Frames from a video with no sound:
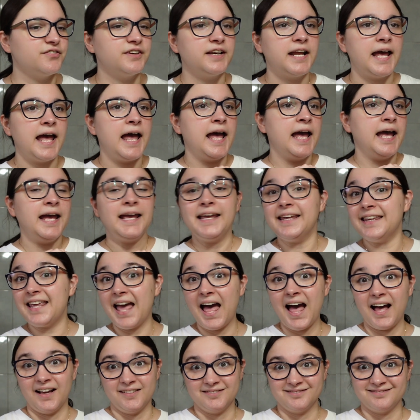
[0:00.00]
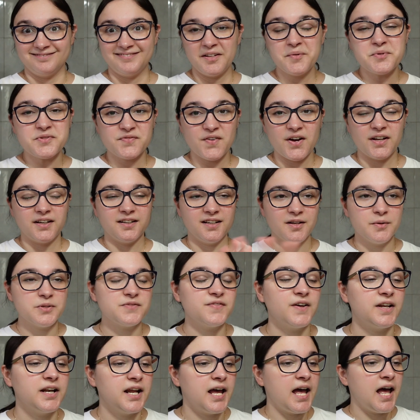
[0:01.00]
And yeah, it was fun, it was
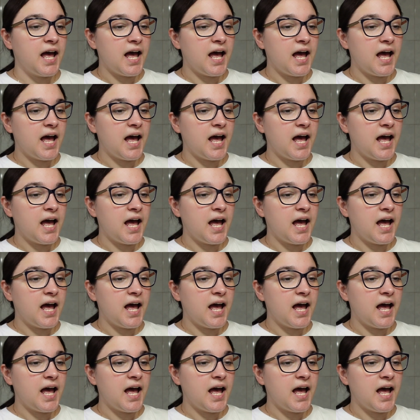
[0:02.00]
fun.